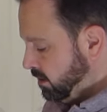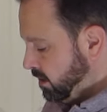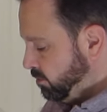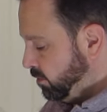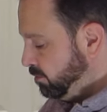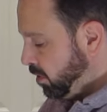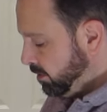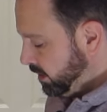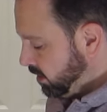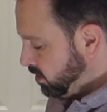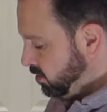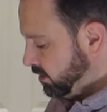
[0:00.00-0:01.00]
We're probably going
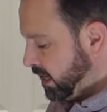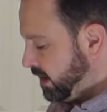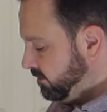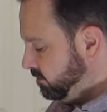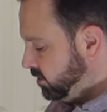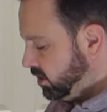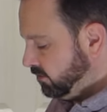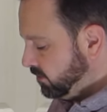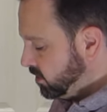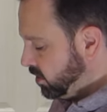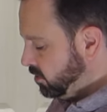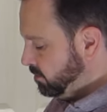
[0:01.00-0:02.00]
to cook that just for
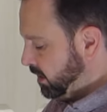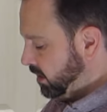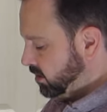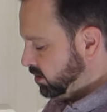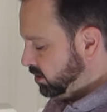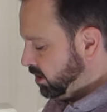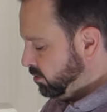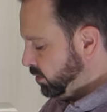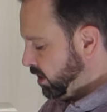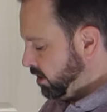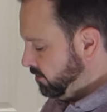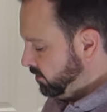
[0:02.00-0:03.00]
2 minutes. You don't want
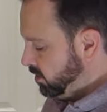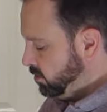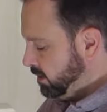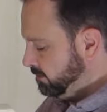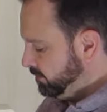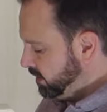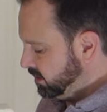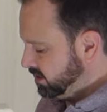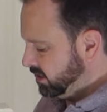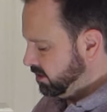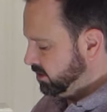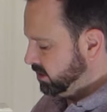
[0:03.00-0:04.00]
to overdo it because the
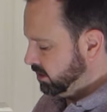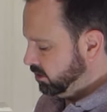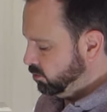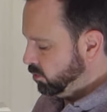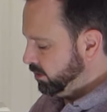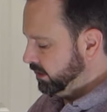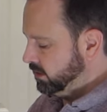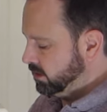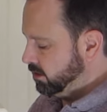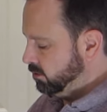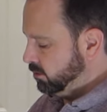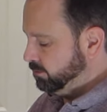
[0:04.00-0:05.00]
last thing you want is
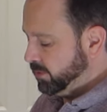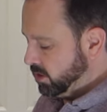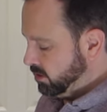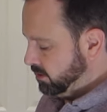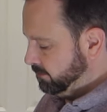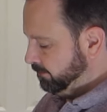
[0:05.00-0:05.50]
those burnt.